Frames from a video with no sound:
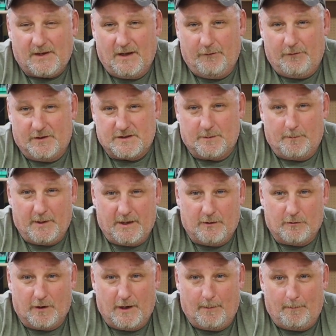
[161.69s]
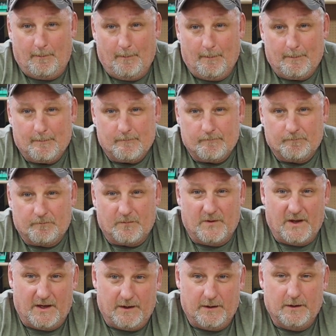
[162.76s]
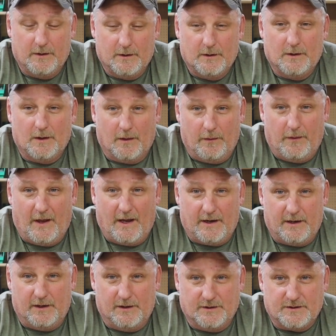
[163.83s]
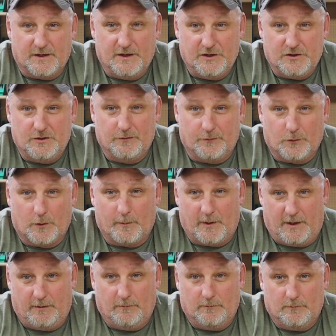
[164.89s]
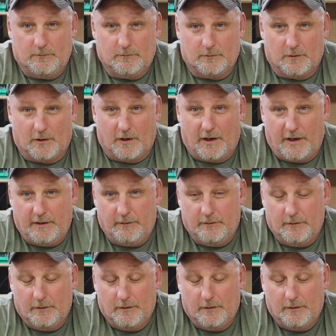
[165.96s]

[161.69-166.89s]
if it's a big grip, then that is an issue for me. All right?